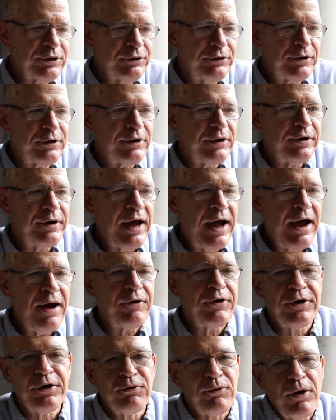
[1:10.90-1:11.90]
learn how
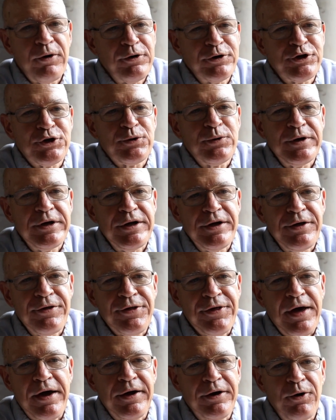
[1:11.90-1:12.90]
to grow
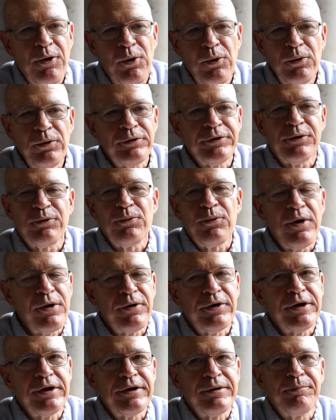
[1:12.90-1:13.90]
trees on old,
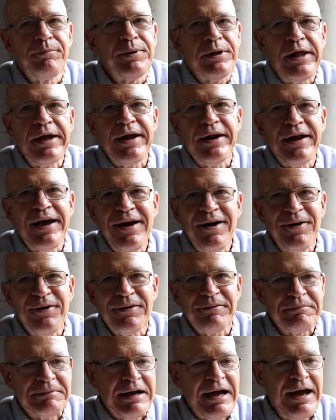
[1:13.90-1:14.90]
eroded, played-out
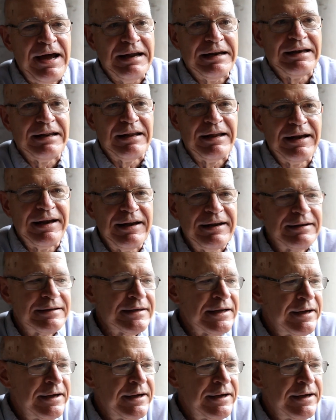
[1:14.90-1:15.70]
cotton land.